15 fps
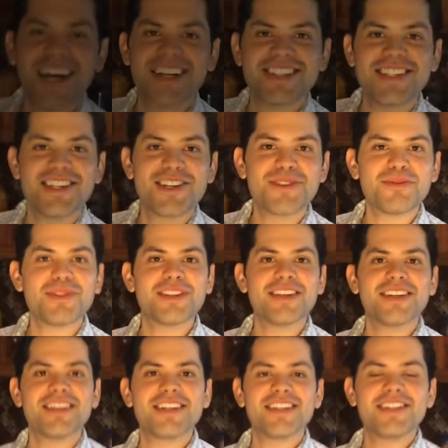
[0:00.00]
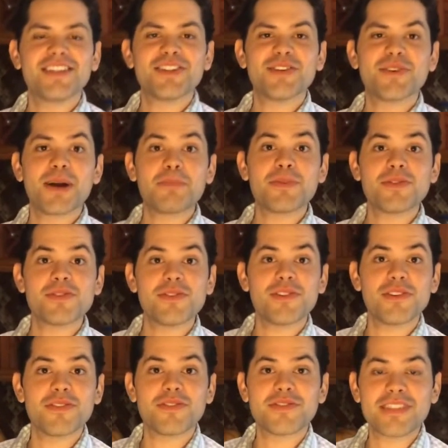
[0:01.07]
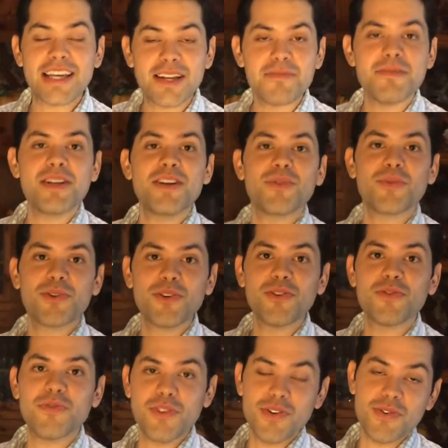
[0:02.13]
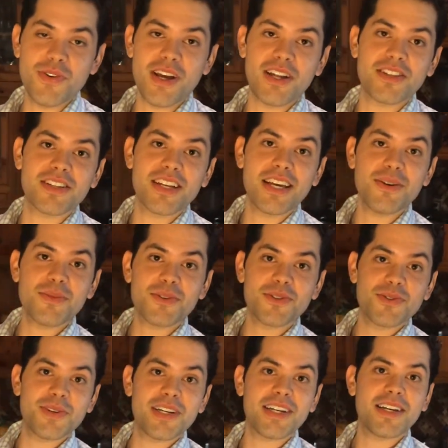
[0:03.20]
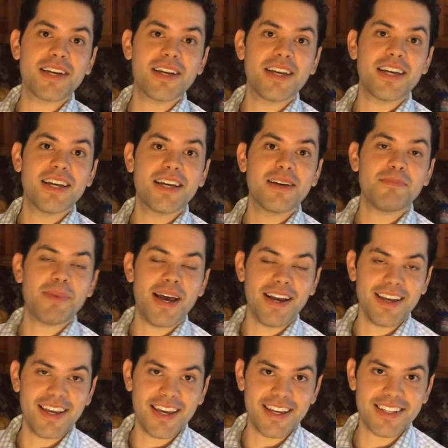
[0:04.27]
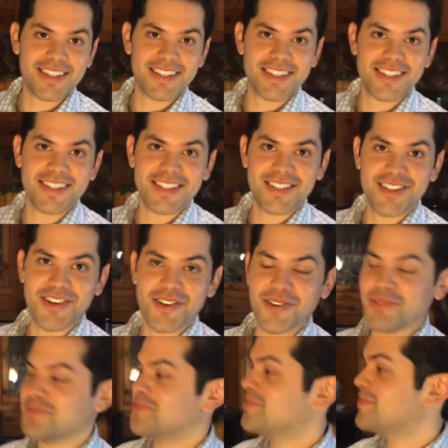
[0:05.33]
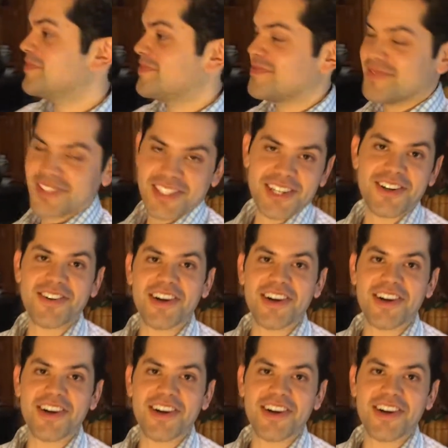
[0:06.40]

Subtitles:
Gaxi here with another episode of 10-Minute Real Food, and today we're doing pancakes, so stick